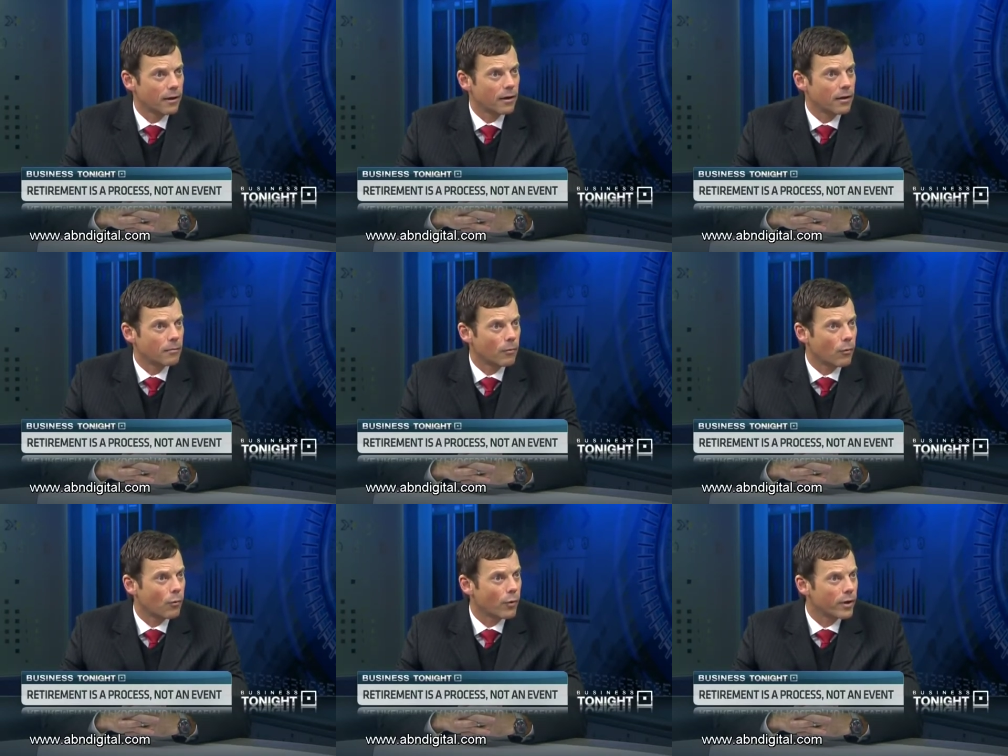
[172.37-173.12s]
Um,
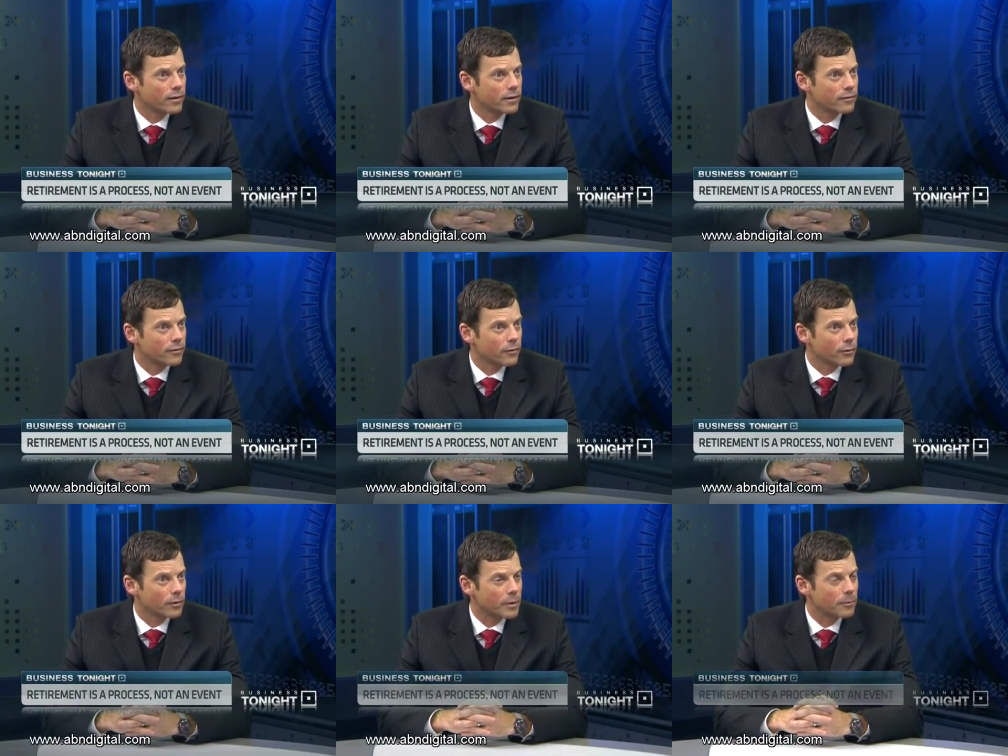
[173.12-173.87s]
or is it
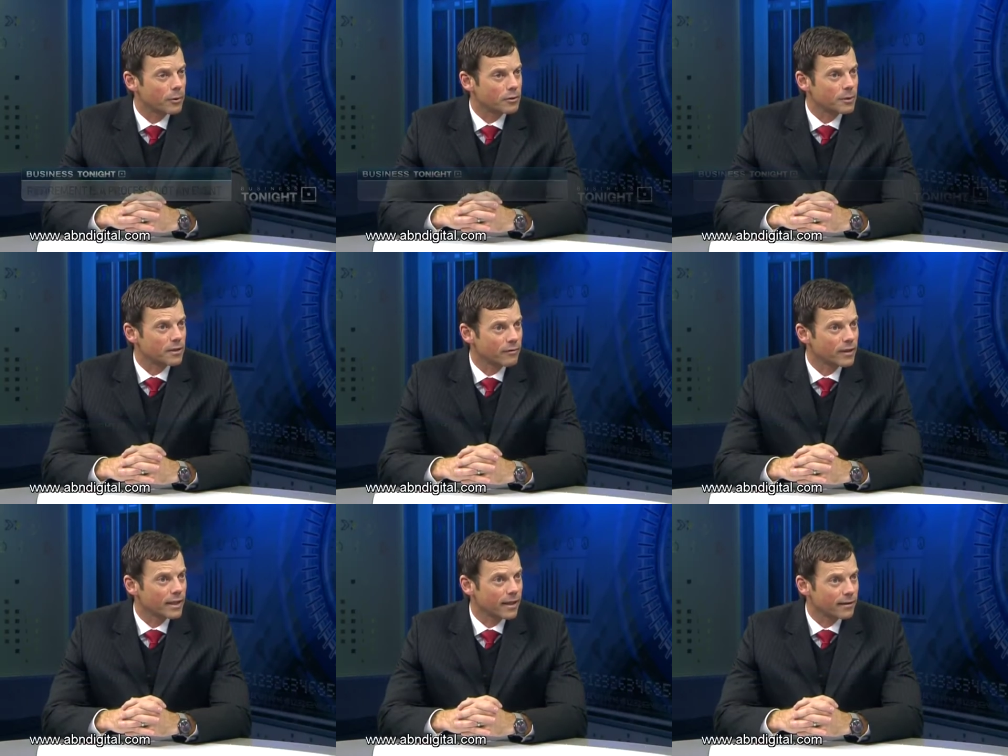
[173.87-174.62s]
for the people
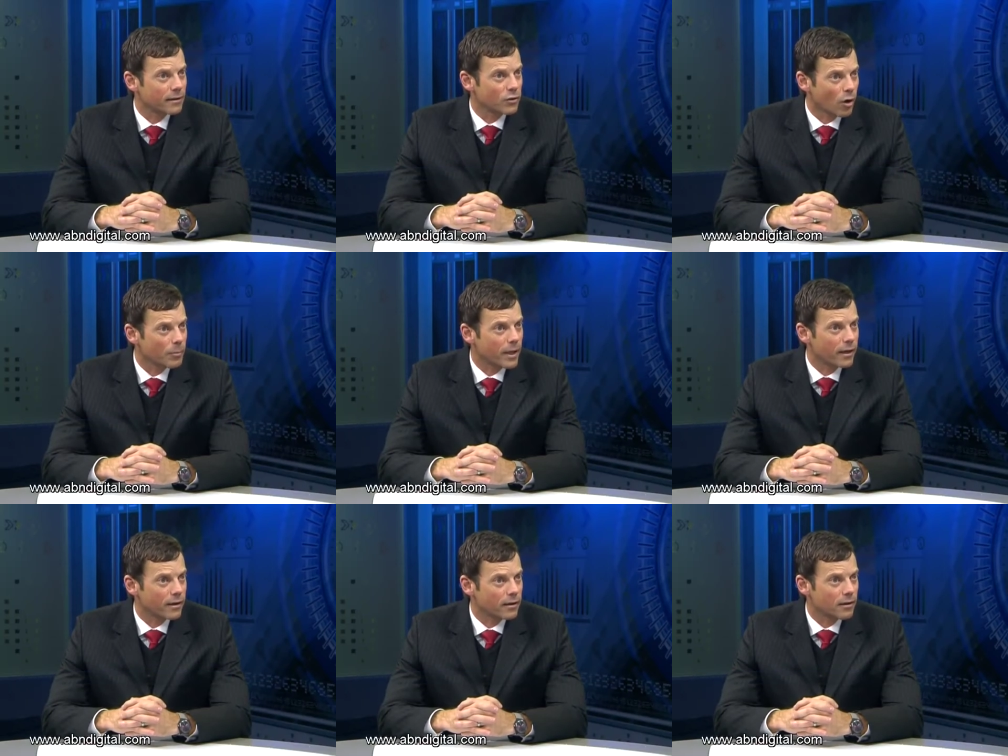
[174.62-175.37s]
specifically at the top
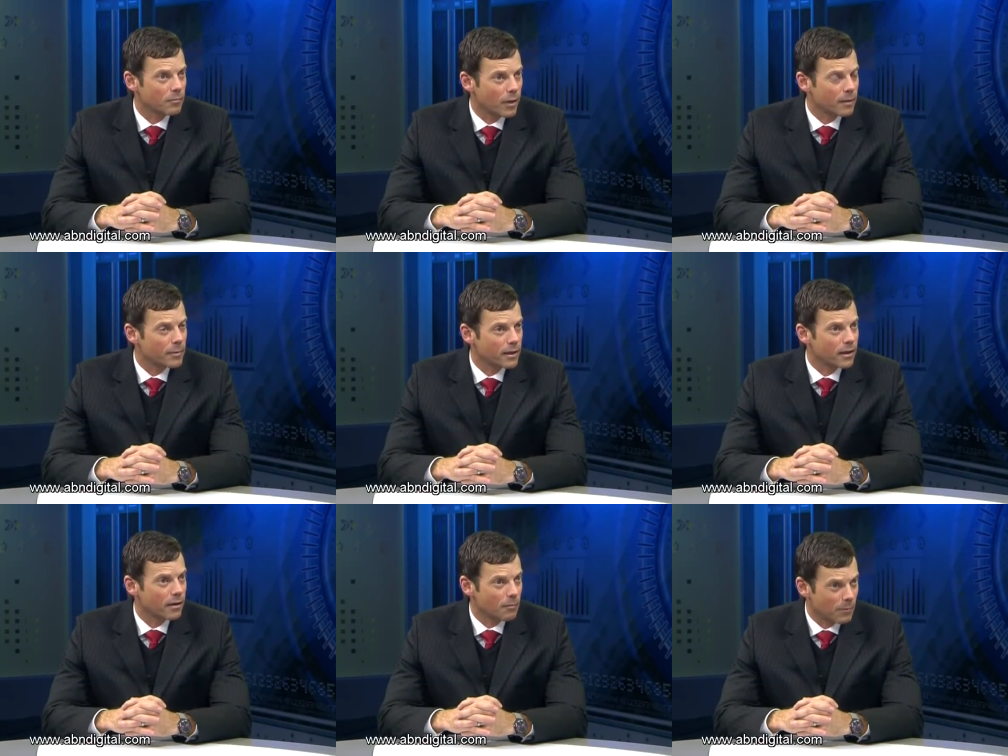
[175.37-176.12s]
end,
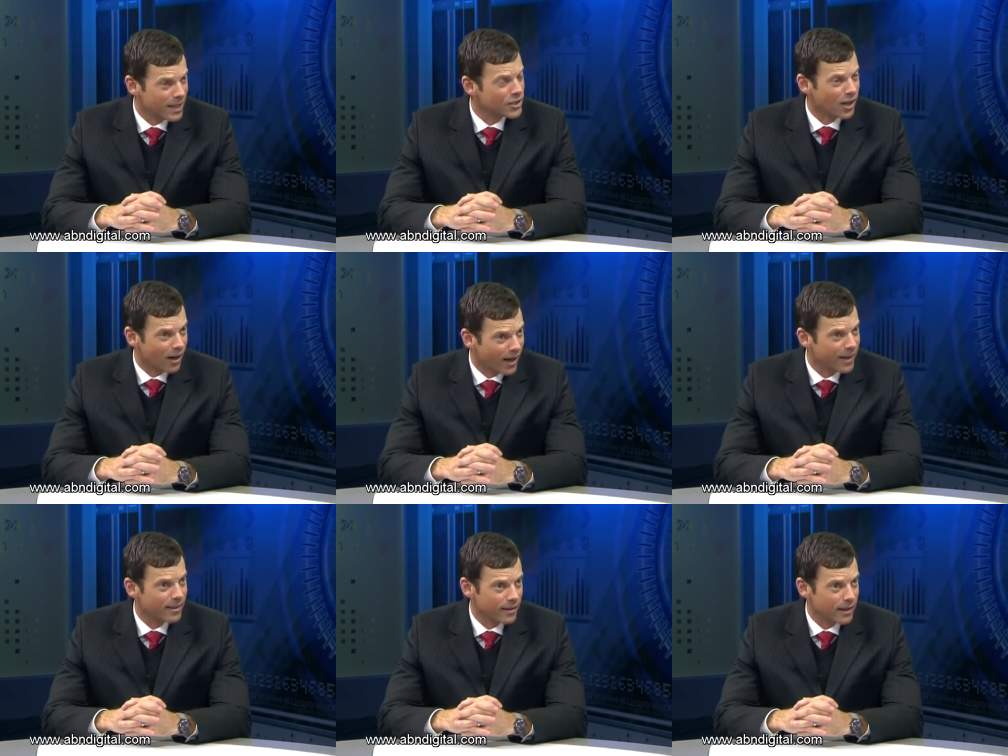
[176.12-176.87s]
maybe much
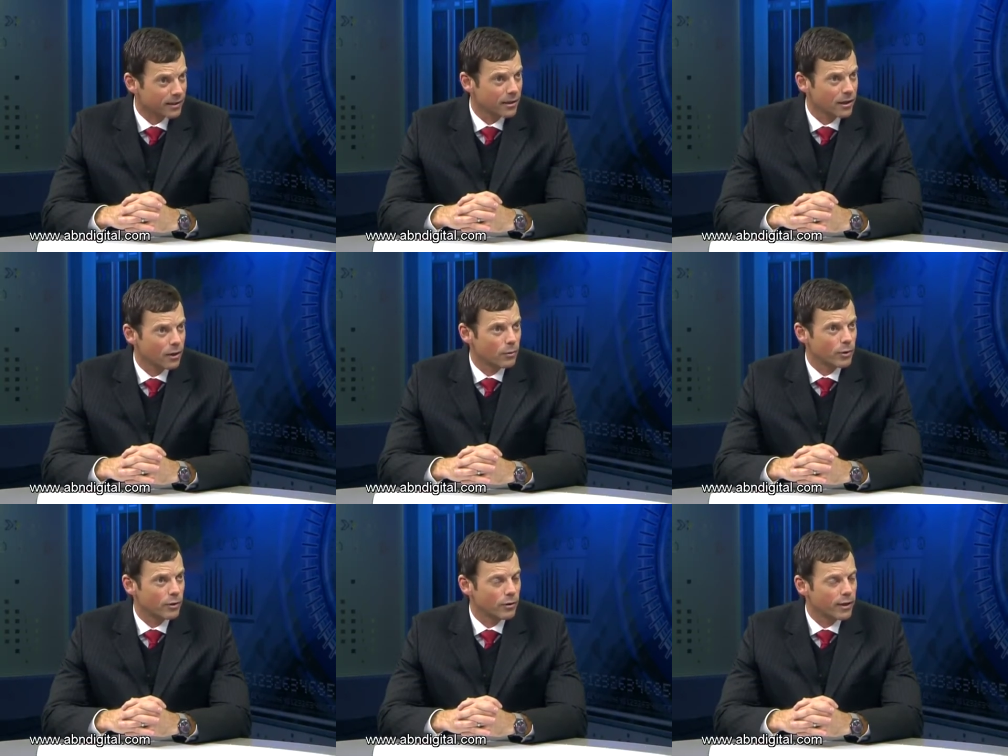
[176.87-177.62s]
higher than that
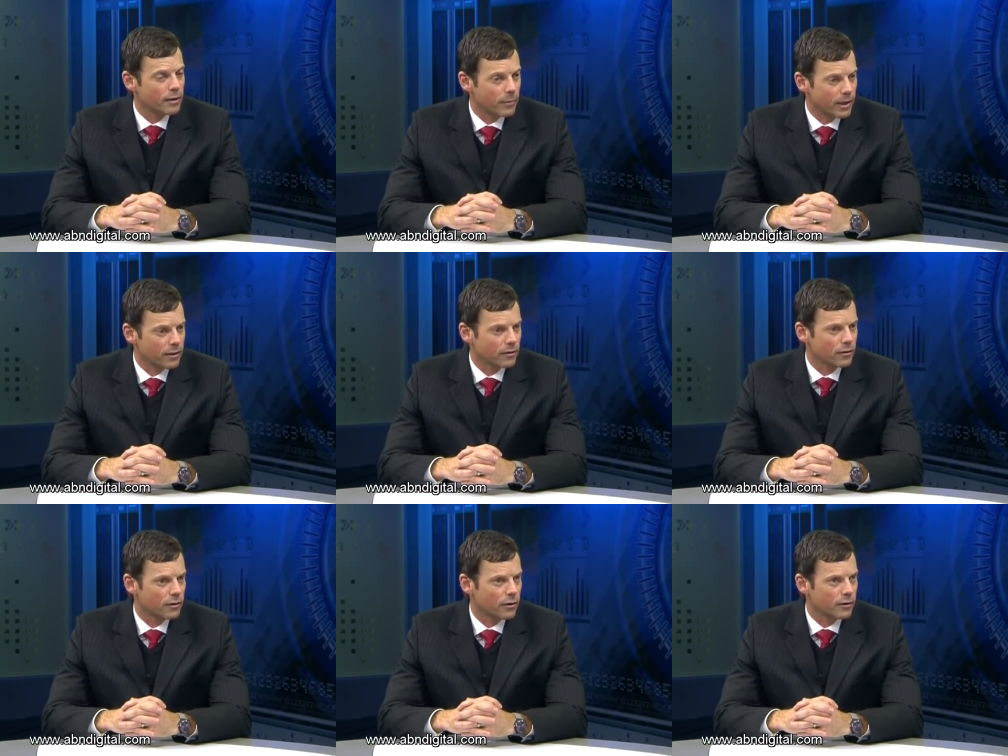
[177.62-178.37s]
when you look at
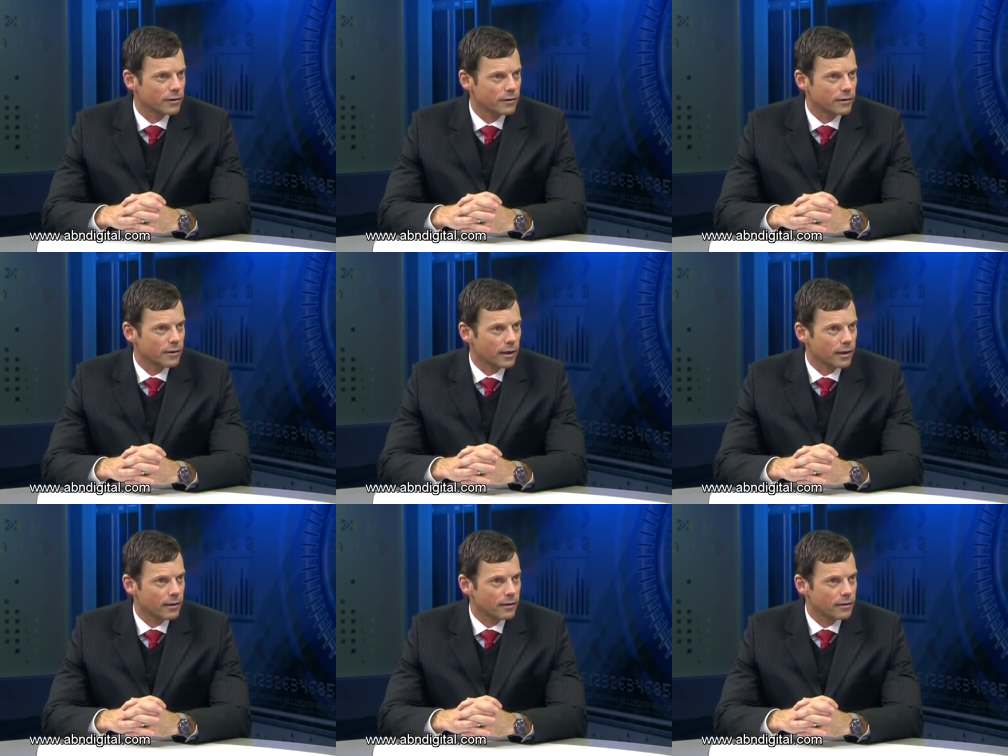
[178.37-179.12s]
medical costs
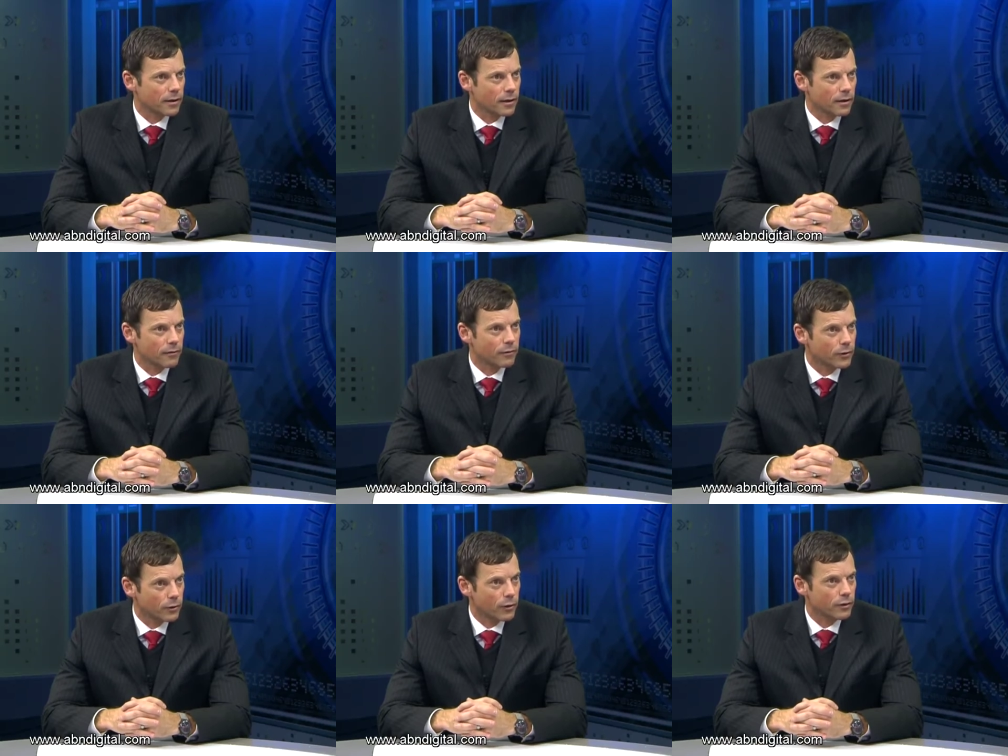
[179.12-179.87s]
and uh,
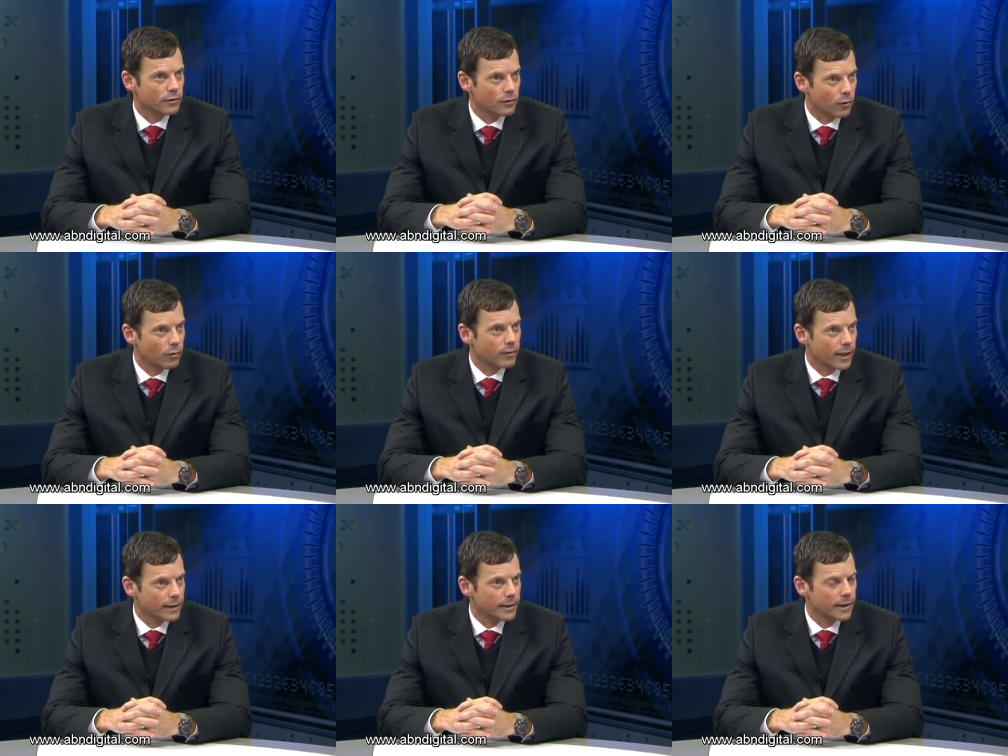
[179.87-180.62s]
fuel costs and all of
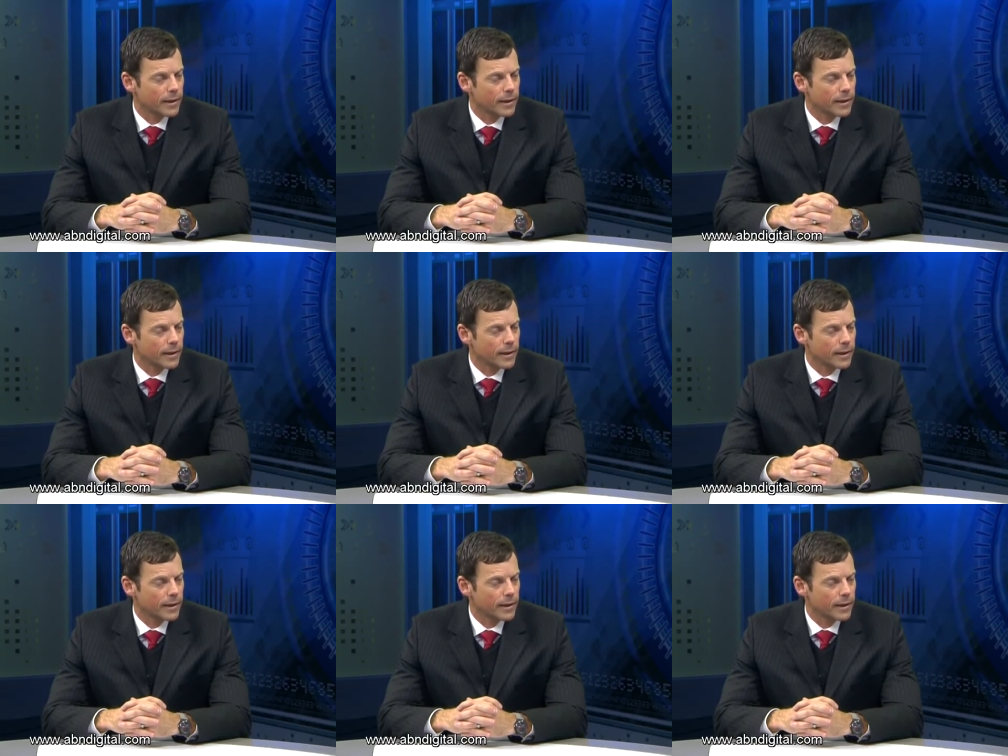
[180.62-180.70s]
that?